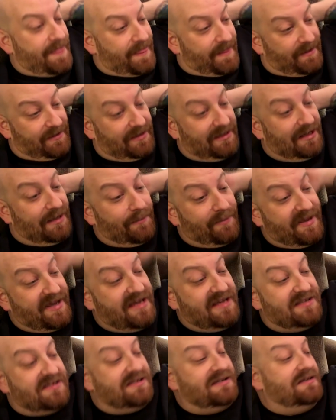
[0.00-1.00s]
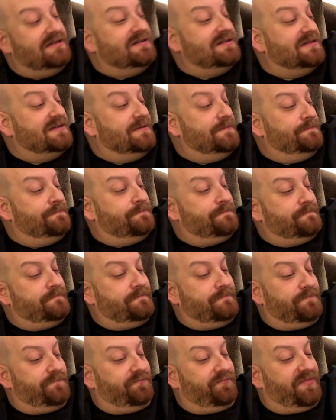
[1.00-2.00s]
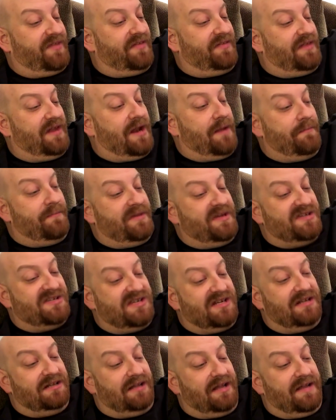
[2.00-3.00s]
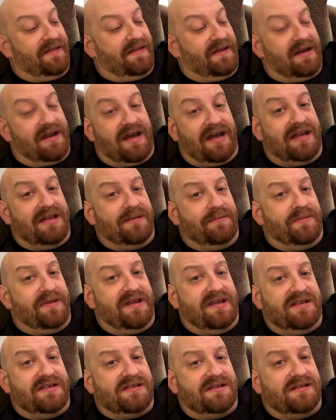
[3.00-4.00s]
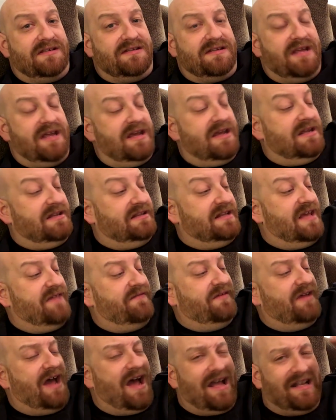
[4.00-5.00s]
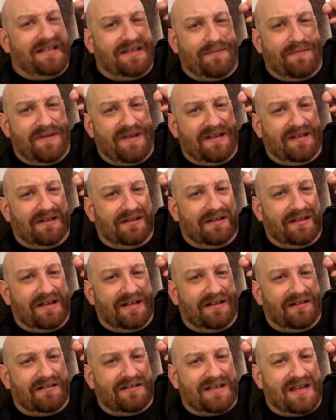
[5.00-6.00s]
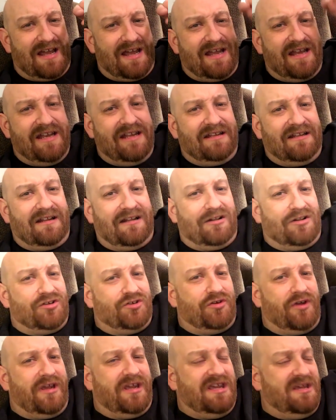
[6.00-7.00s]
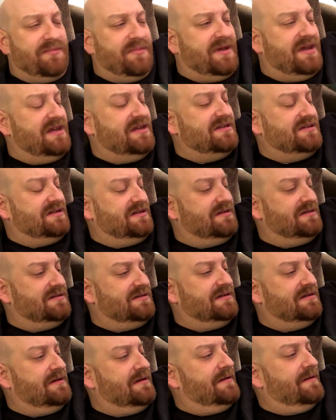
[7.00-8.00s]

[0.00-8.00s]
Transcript: The little pieces that I'm missing, like the 9 pieces, they've got to be little tiny, little tricky pieces.